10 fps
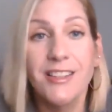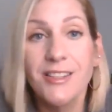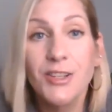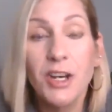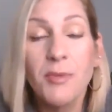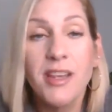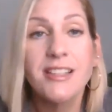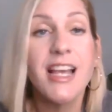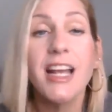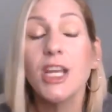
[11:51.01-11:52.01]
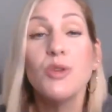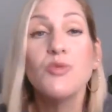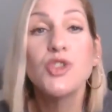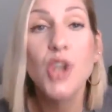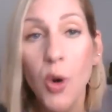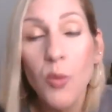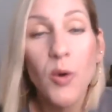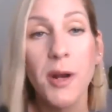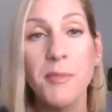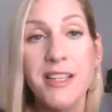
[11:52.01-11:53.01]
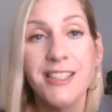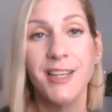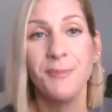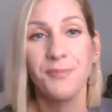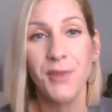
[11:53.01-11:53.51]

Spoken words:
This is going to be exciting. You don't want to miss it.